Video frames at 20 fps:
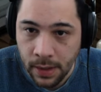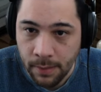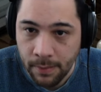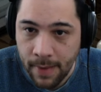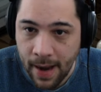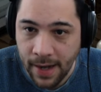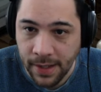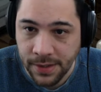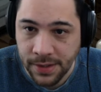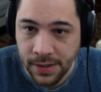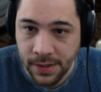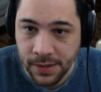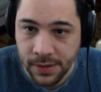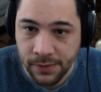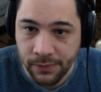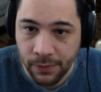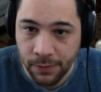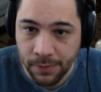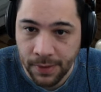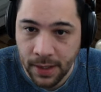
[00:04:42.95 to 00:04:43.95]
magazines
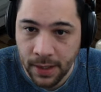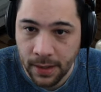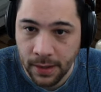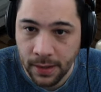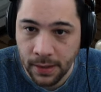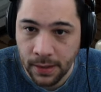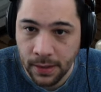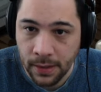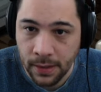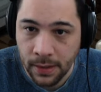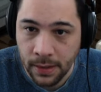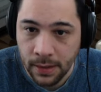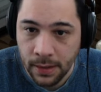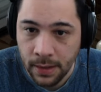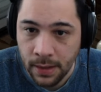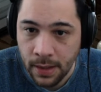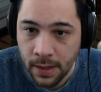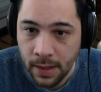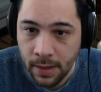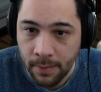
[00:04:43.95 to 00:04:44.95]
for reading,
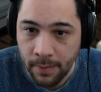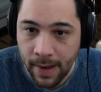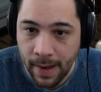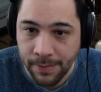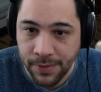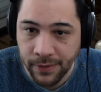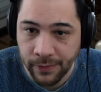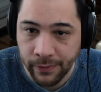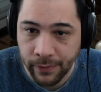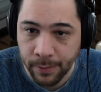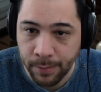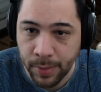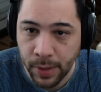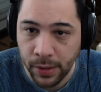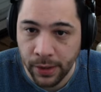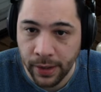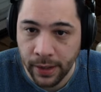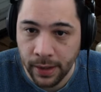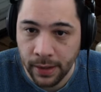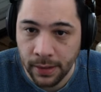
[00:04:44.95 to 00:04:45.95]
maps are for
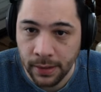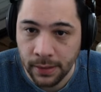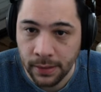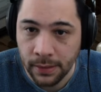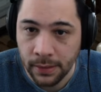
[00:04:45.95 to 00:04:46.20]
burning,